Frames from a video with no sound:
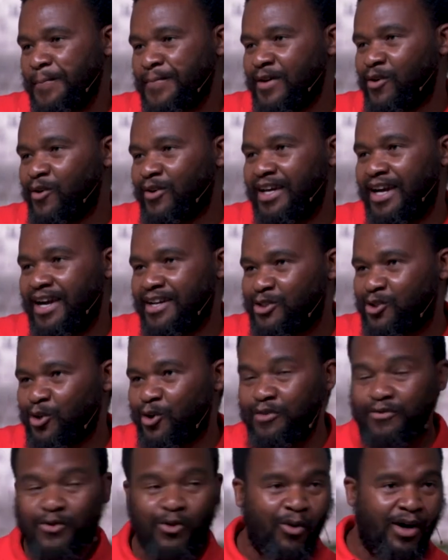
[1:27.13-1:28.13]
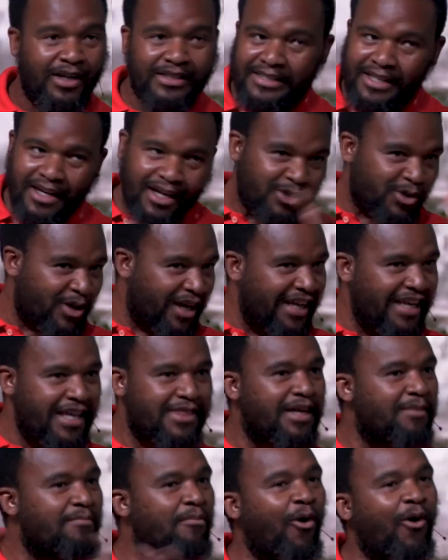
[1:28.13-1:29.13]
Okay, so if you want to hear
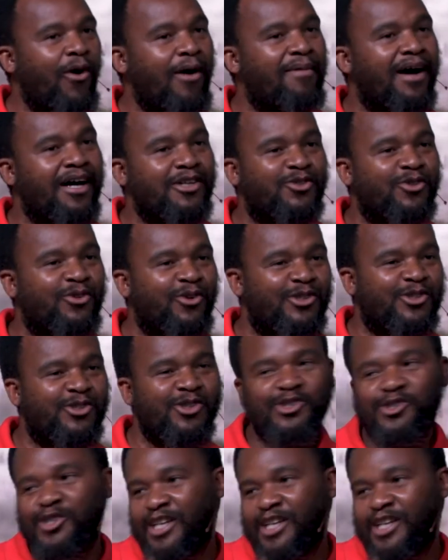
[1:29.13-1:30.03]
anything more about Truro Church,